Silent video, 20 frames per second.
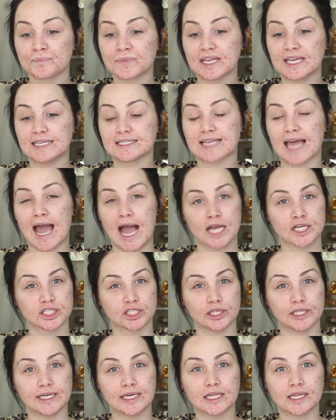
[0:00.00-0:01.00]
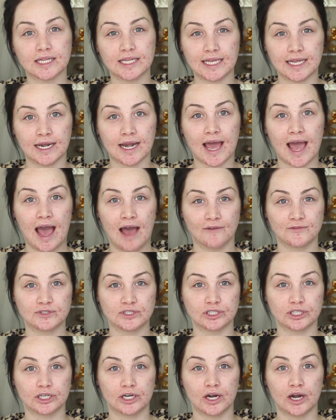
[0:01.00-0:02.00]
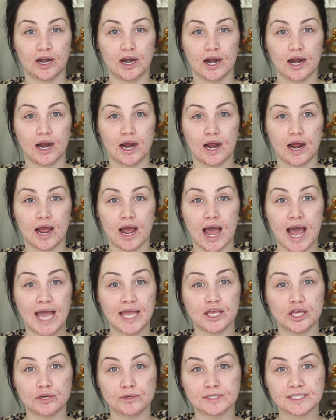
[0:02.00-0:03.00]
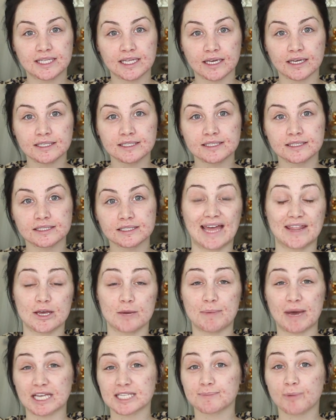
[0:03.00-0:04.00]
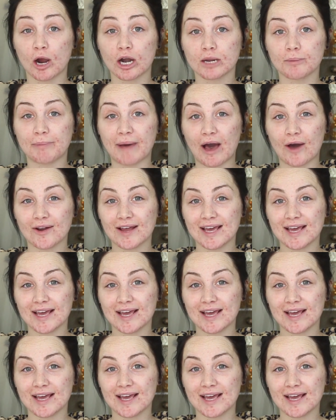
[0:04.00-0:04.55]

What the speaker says: is actually clean after I use this. And the best part about